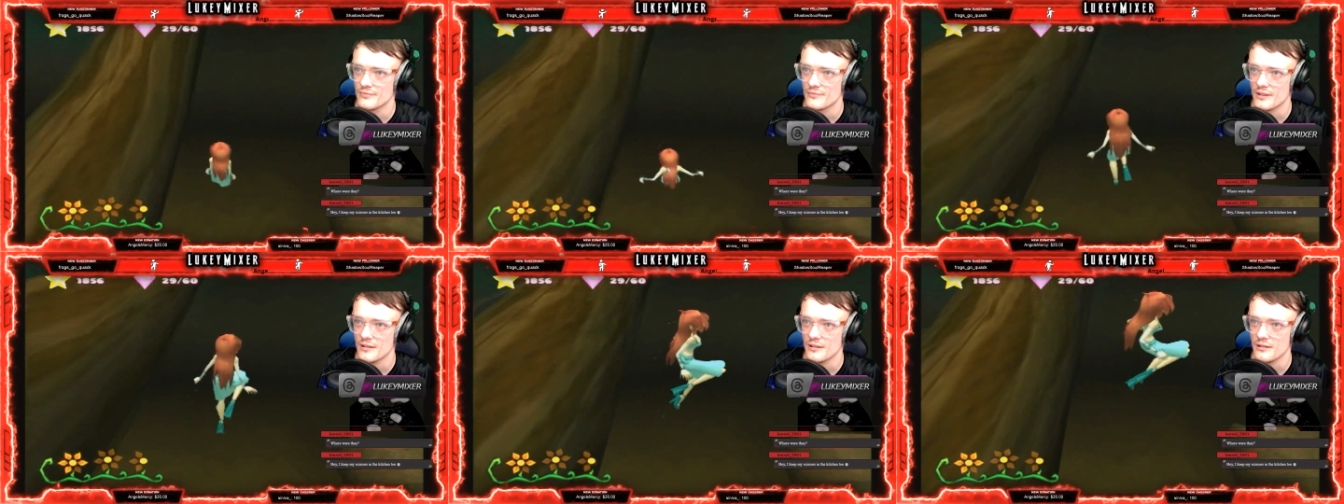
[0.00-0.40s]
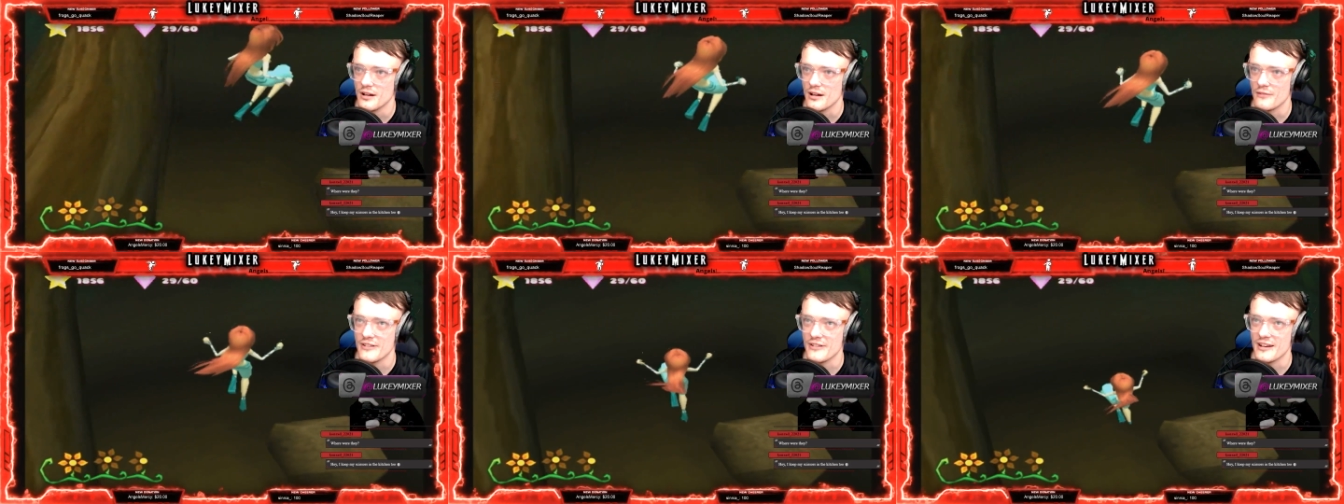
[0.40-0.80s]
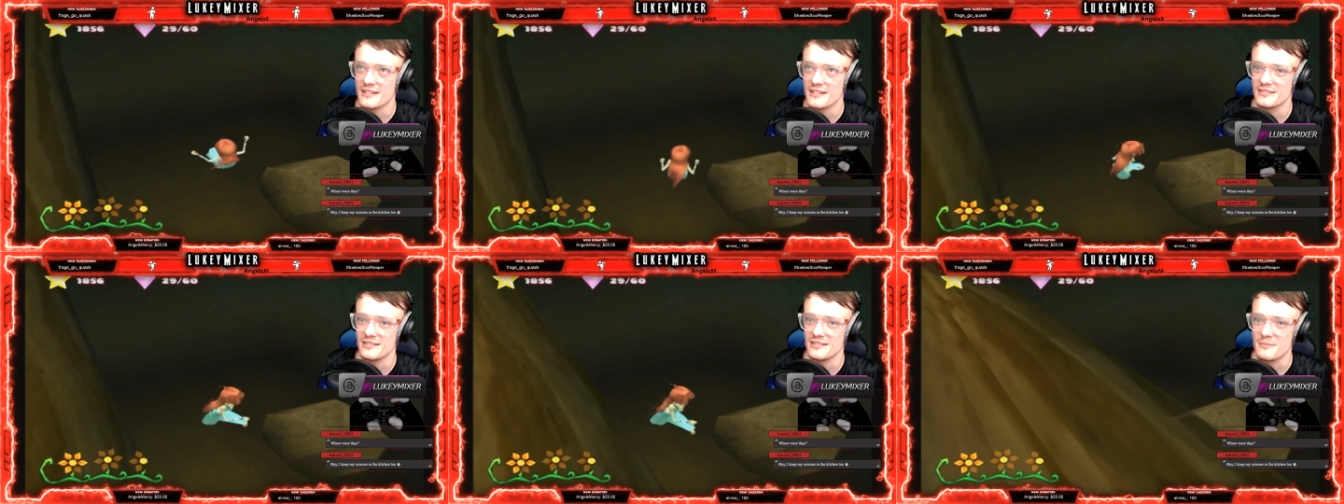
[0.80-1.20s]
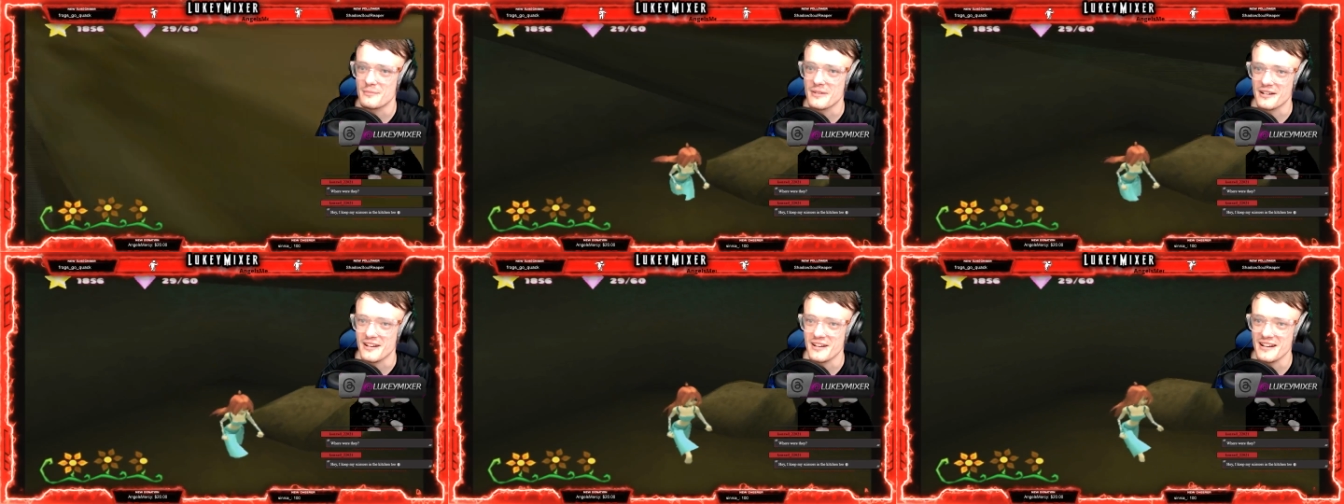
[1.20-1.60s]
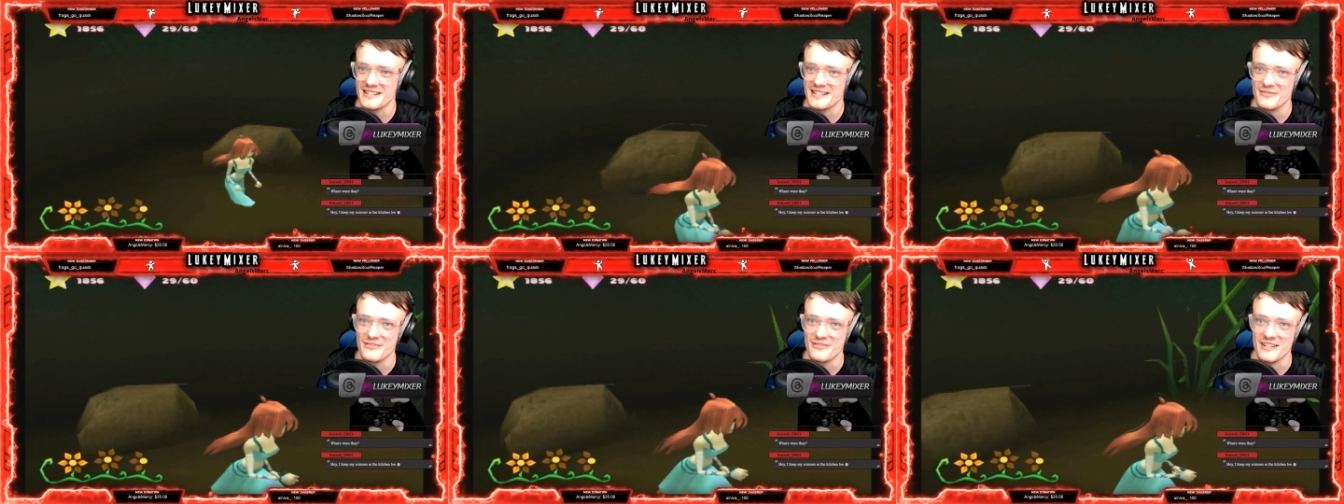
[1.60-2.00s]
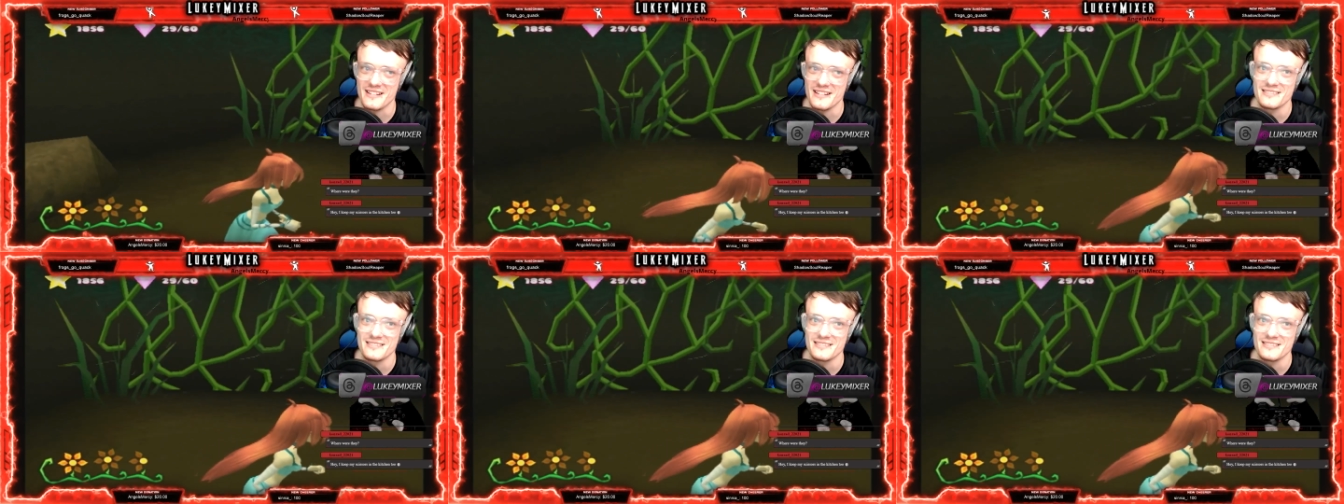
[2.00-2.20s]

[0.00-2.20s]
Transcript: Oh, fell in. Oh my god, at least you fell in.